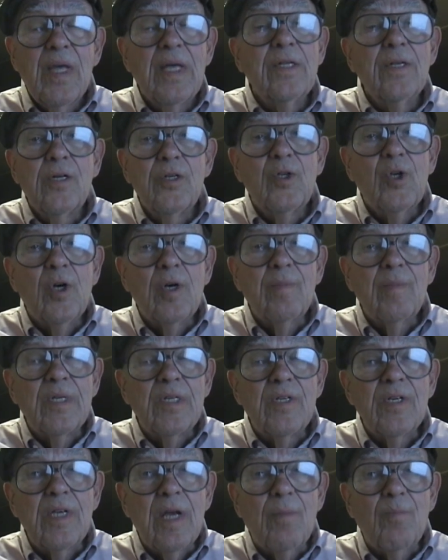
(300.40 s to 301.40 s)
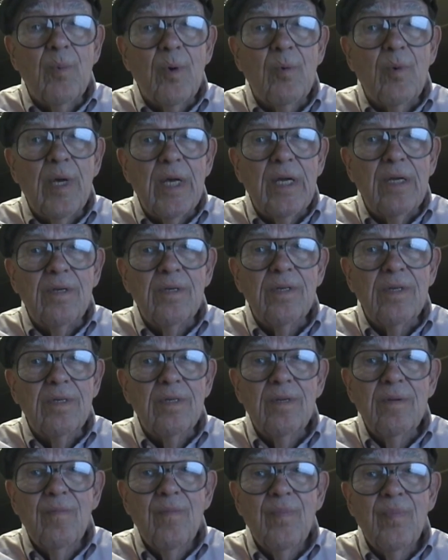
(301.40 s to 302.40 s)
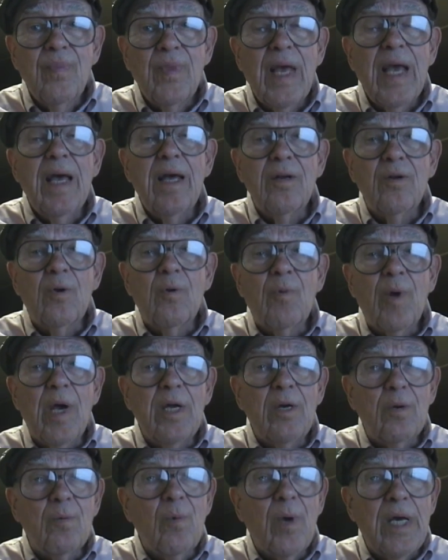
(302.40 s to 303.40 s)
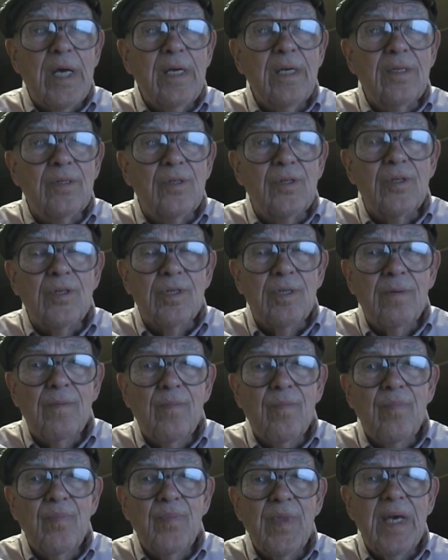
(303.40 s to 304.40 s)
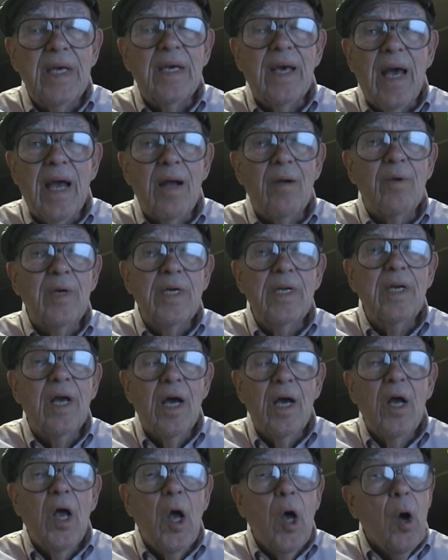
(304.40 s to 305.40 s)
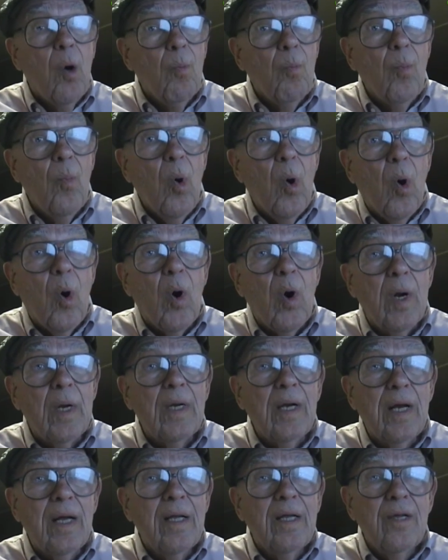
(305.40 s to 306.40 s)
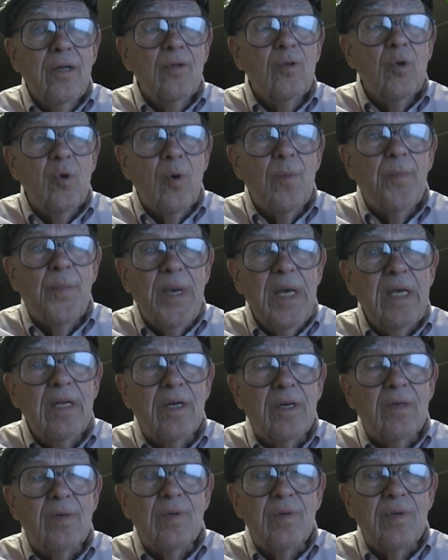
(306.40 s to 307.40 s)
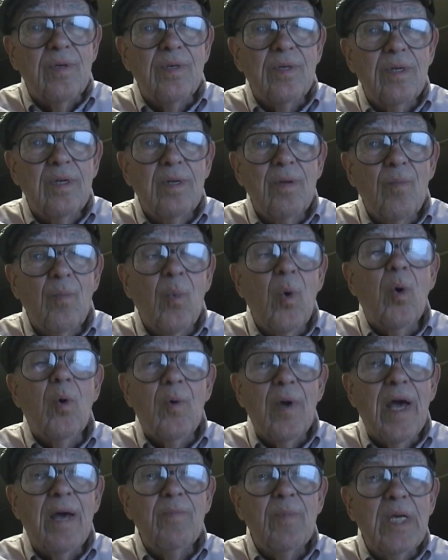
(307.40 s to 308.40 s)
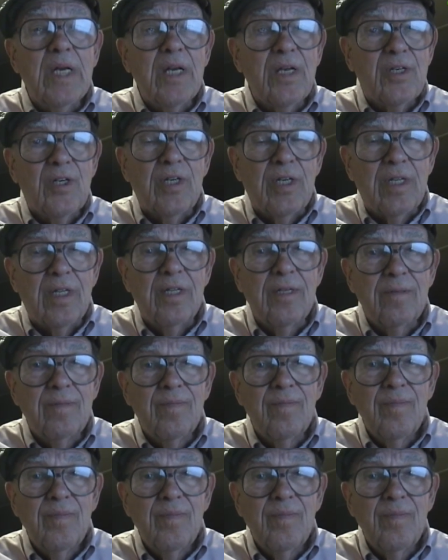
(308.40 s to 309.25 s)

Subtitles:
than the German submarines. They had greater range. They carried more torpedoes, more ammunition.